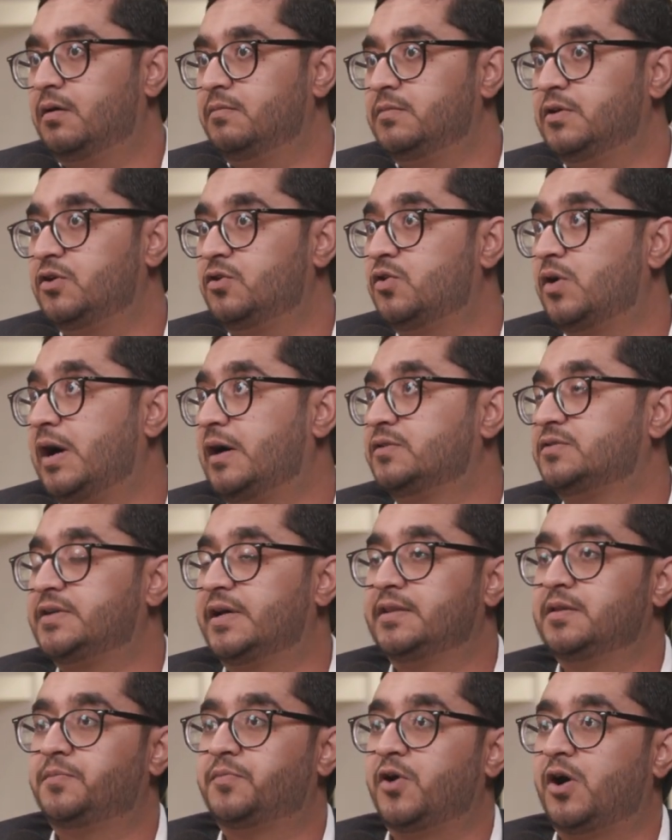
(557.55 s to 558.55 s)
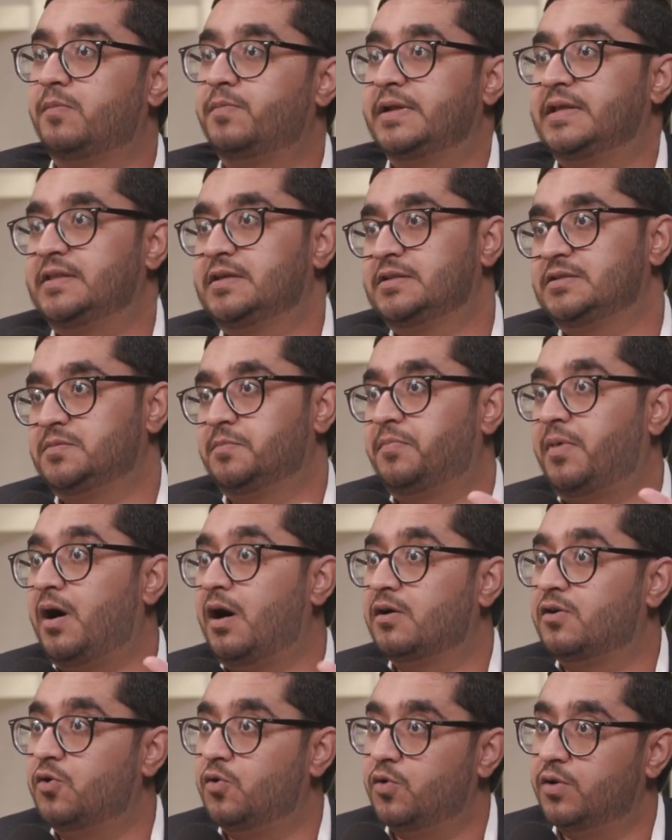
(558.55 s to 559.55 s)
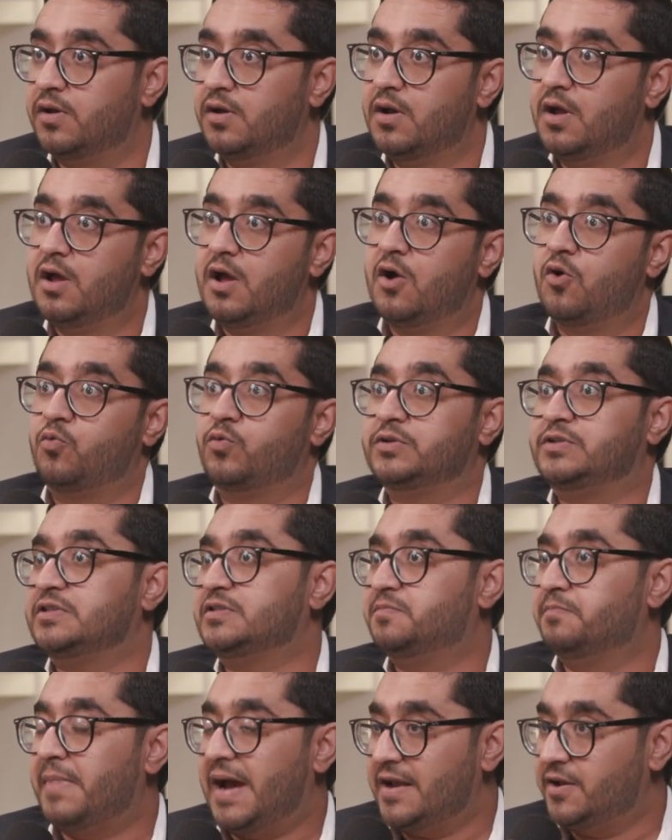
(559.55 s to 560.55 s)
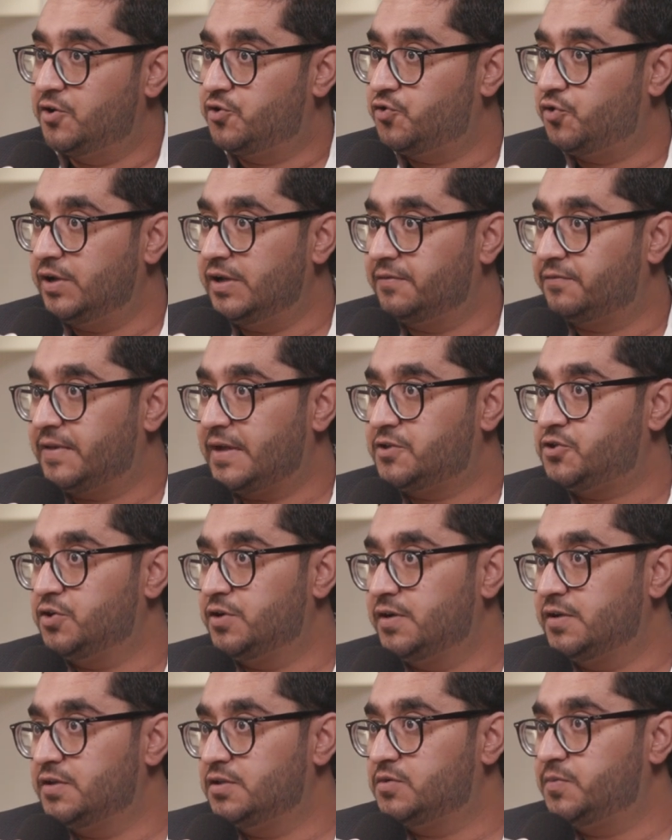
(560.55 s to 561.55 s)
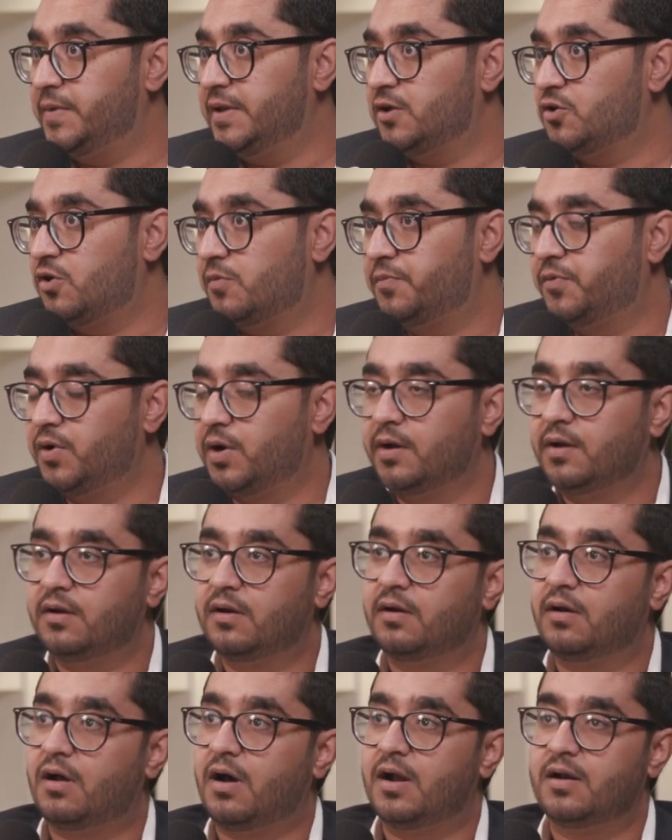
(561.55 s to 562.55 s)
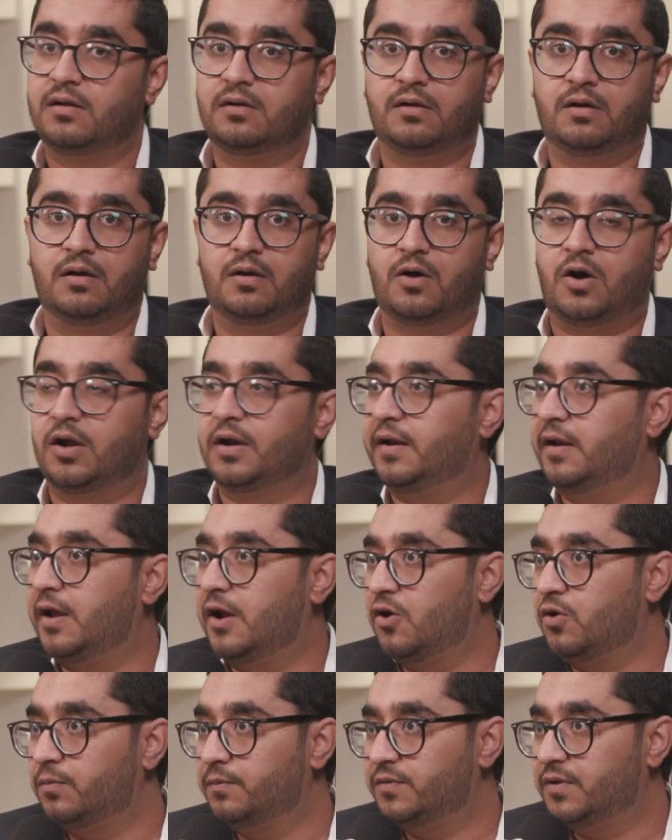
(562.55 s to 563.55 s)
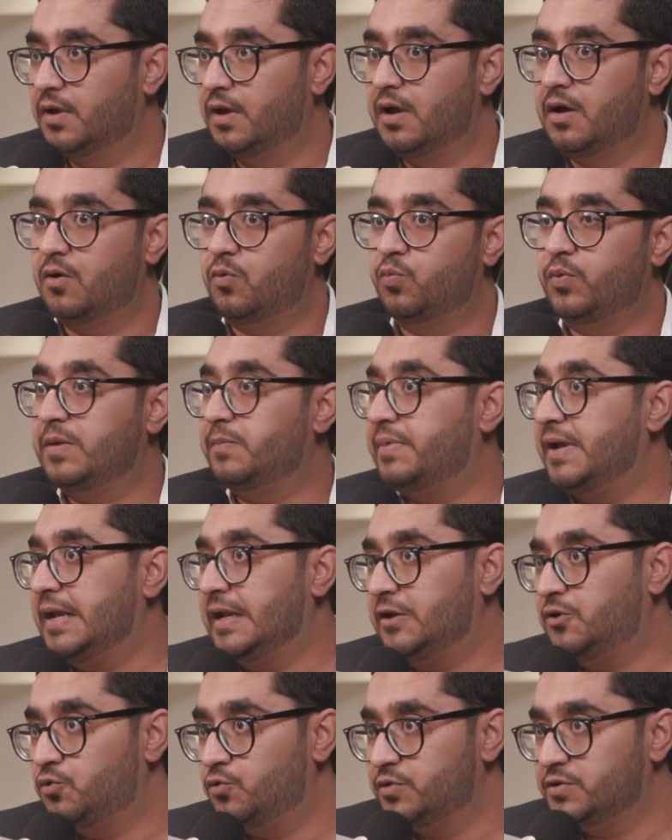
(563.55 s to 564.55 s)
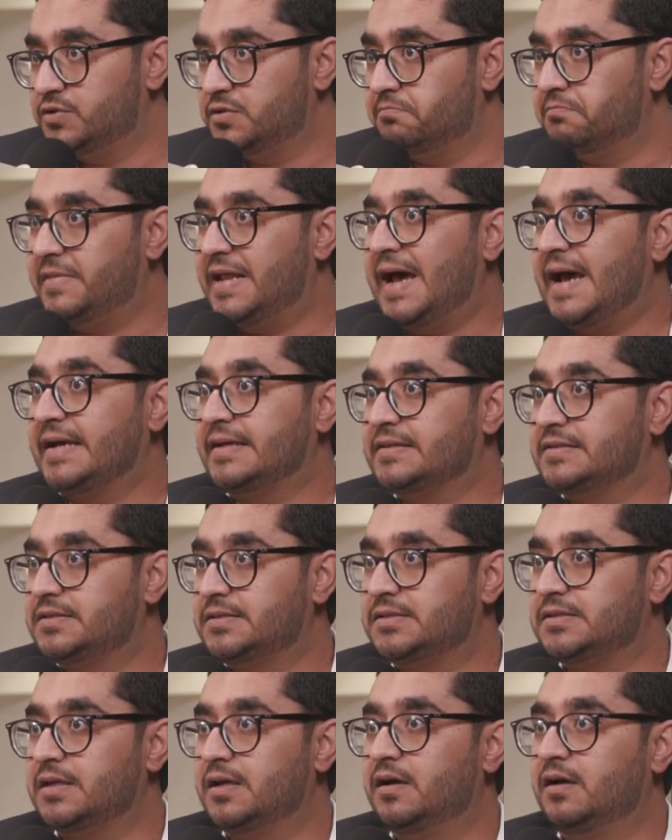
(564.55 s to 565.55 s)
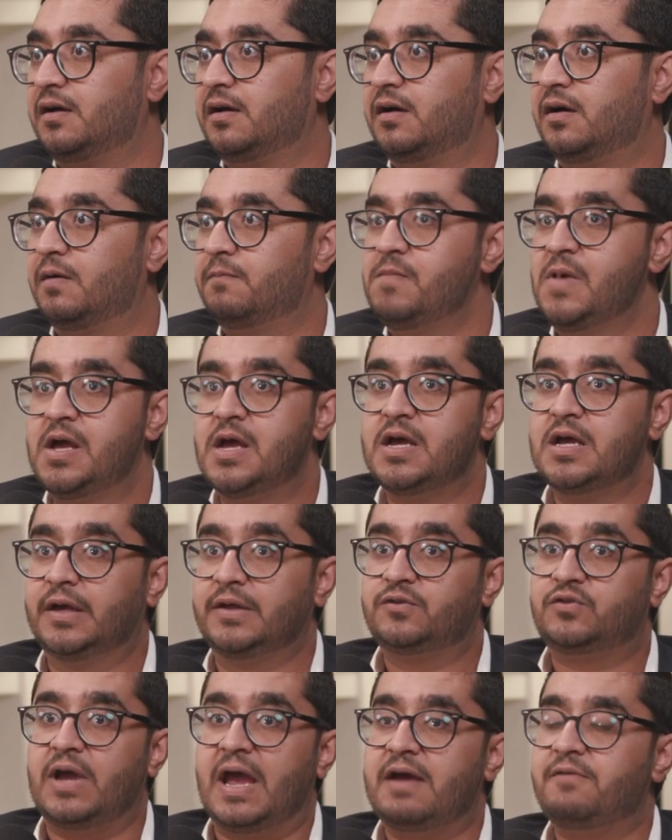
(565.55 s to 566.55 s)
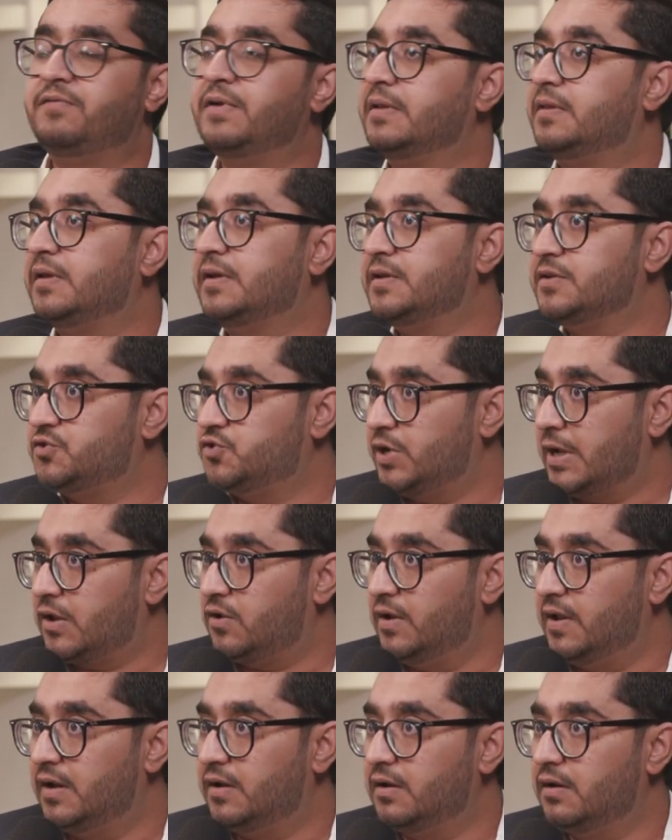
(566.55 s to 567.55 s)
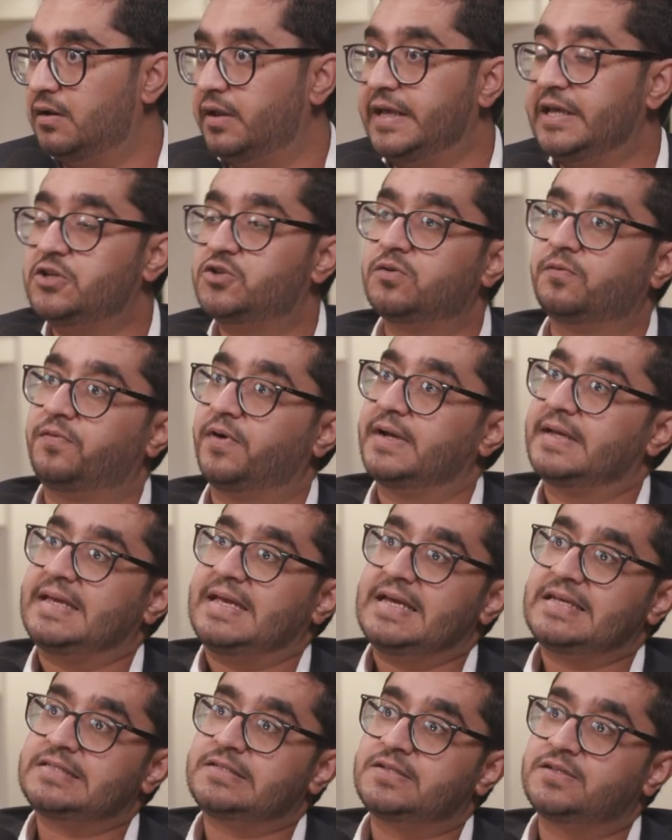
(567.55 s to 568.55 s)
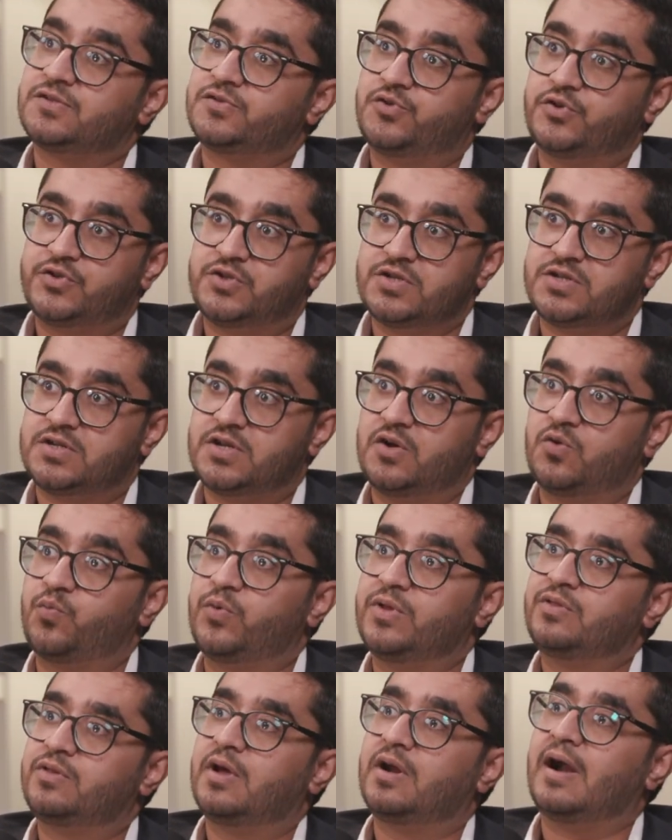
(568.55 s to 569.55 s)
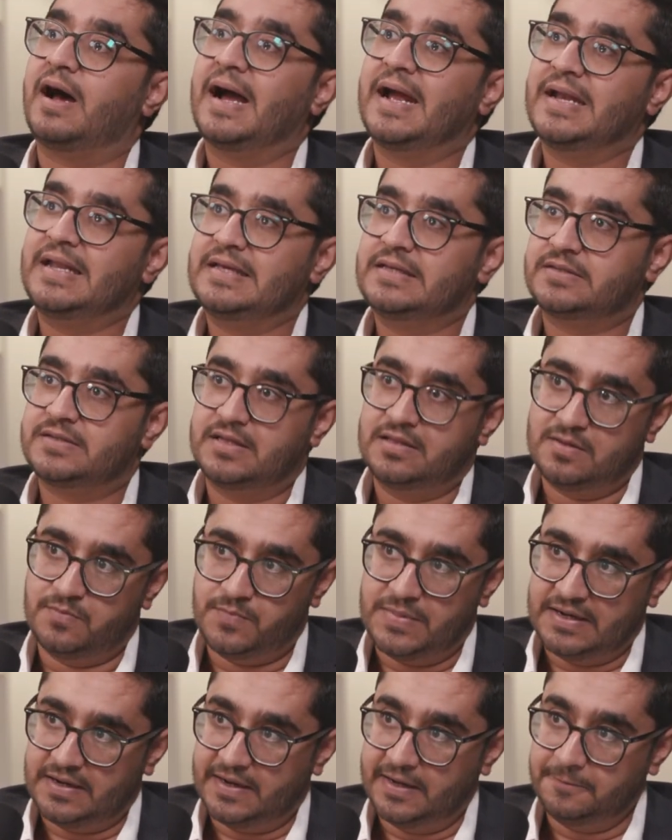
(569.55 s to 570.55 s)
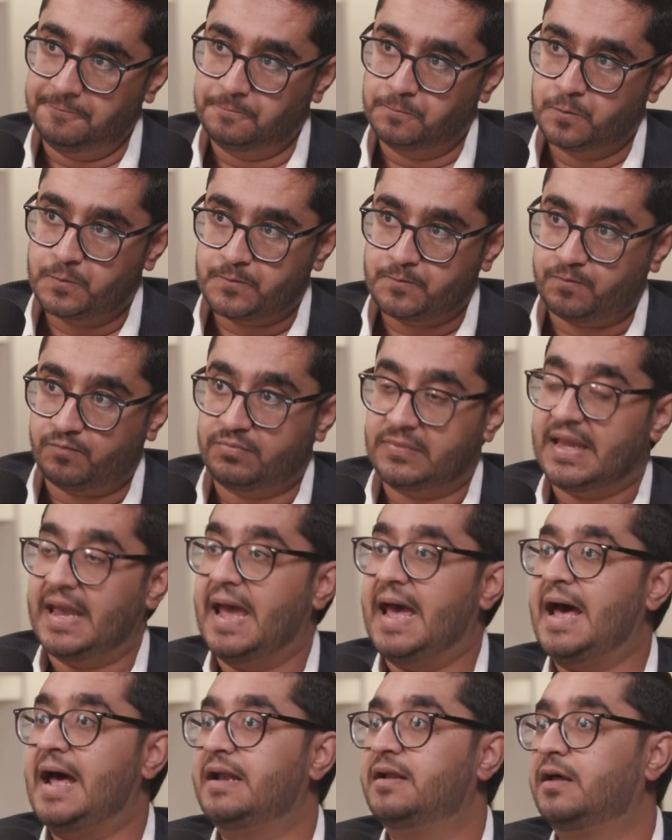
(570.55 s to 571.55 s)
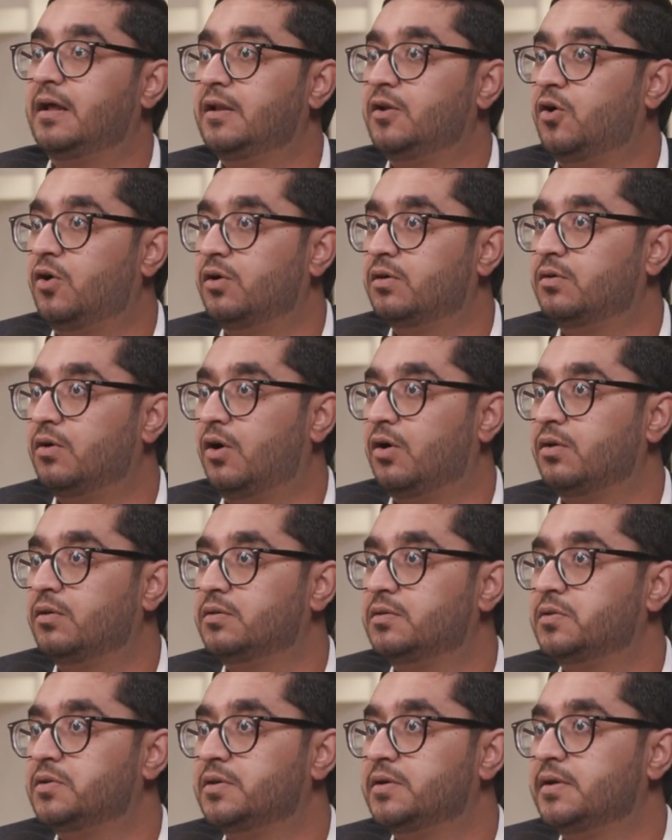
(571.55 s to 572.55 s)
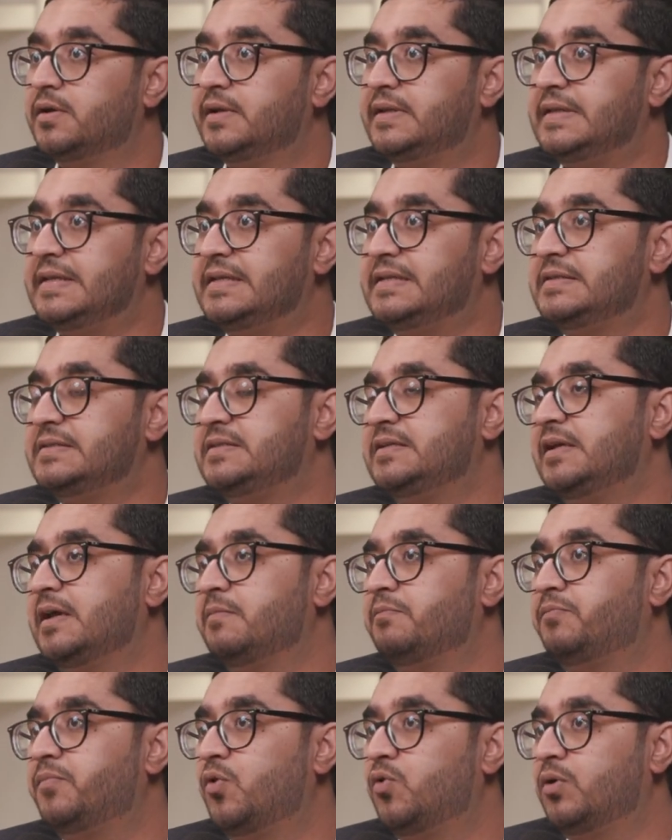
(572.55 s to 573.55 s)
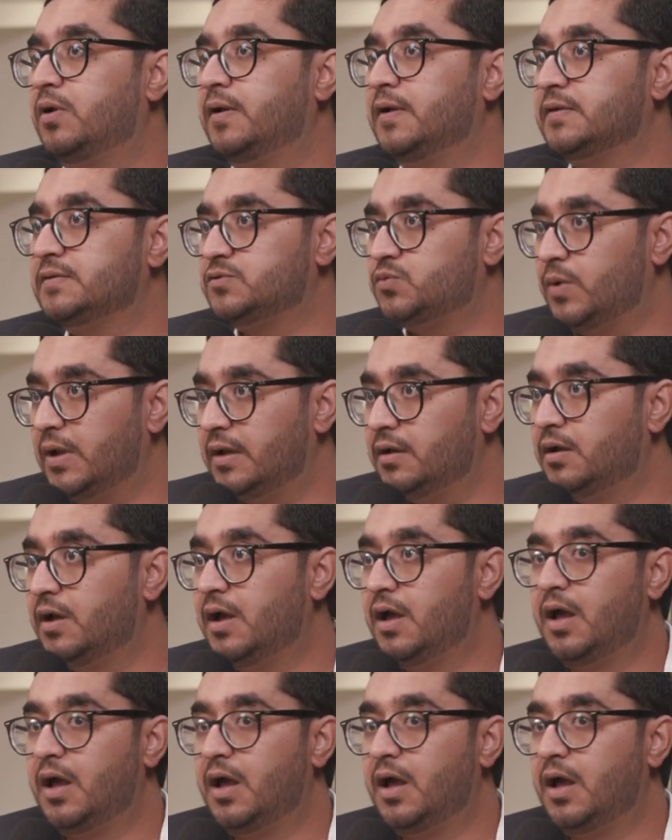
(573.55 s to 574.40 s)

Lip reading: You go outside the property, there's a barcode, which is mandatory if that unit is being operated under holiday homes. We pay tourism tax. So everything is regulated. Each of our guests is registered with their IDs in the building and along on the DTCM portal as well.